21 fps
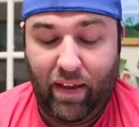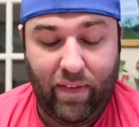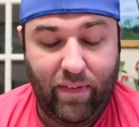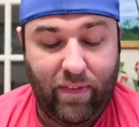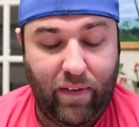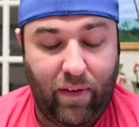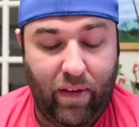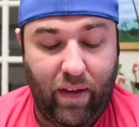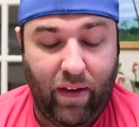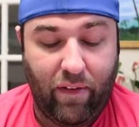and
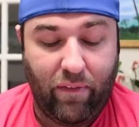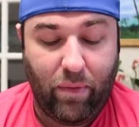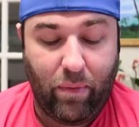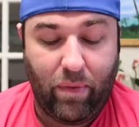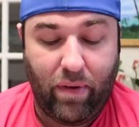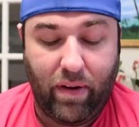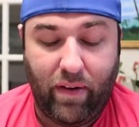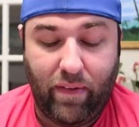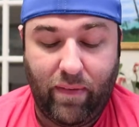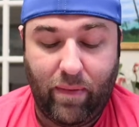so
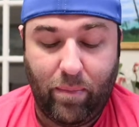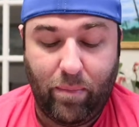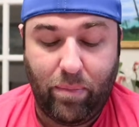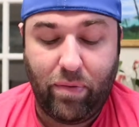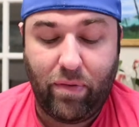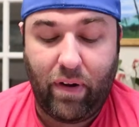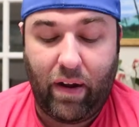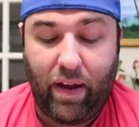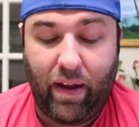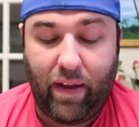everyone is
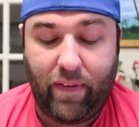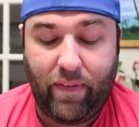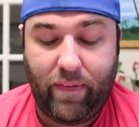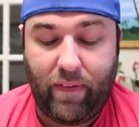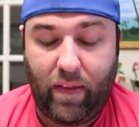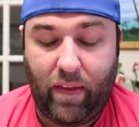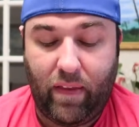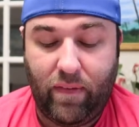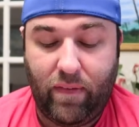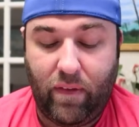
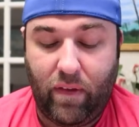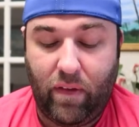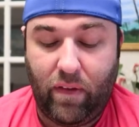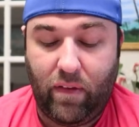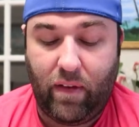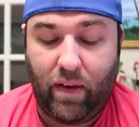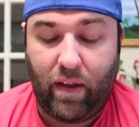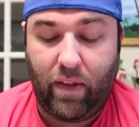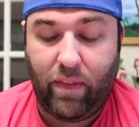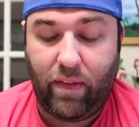impressed and so
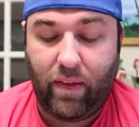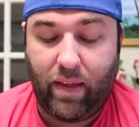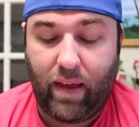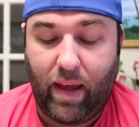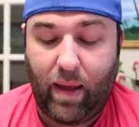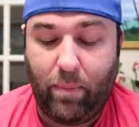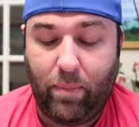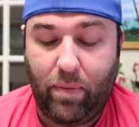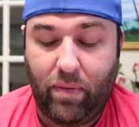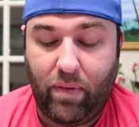now the
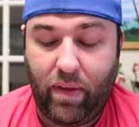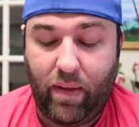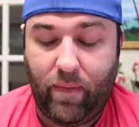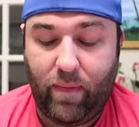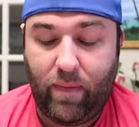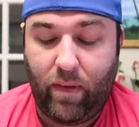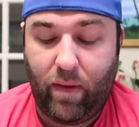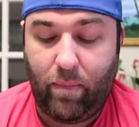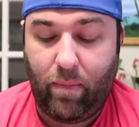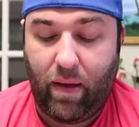guy
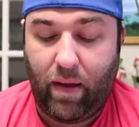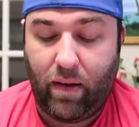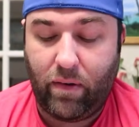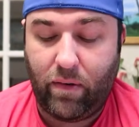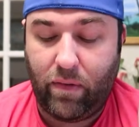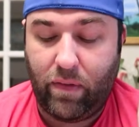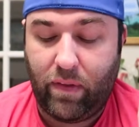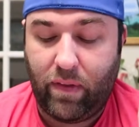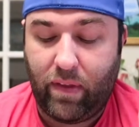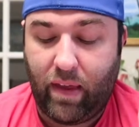believes him
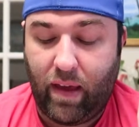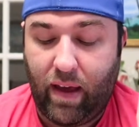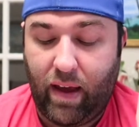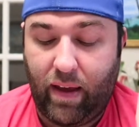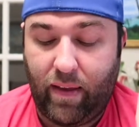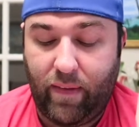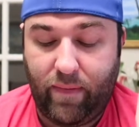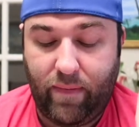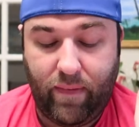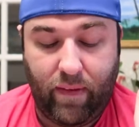after the
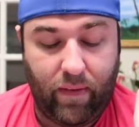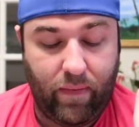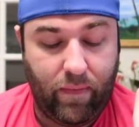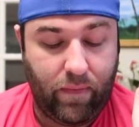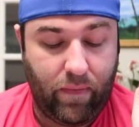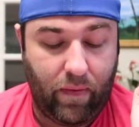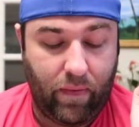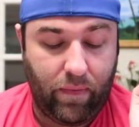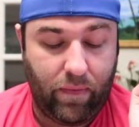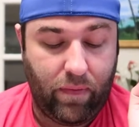guy
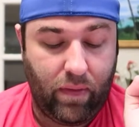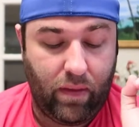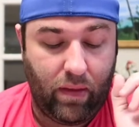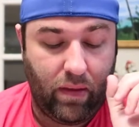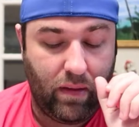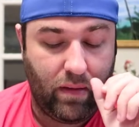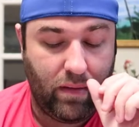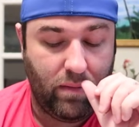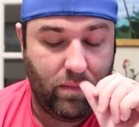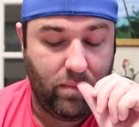said
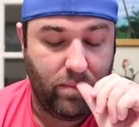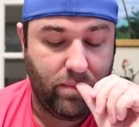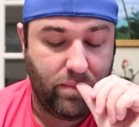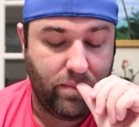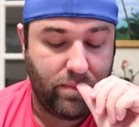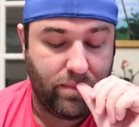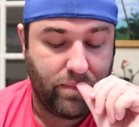something